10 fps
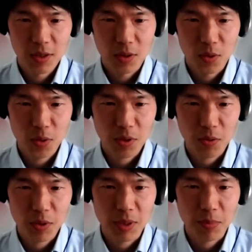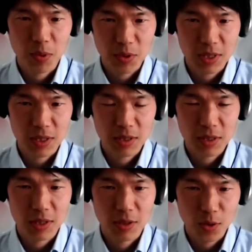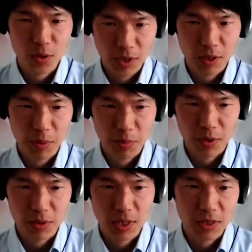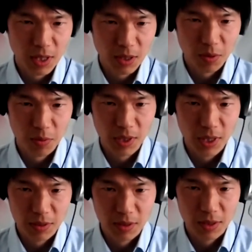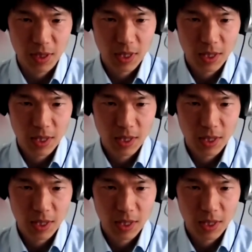North Korea possesses nuclear weapons and South Korea doesn't.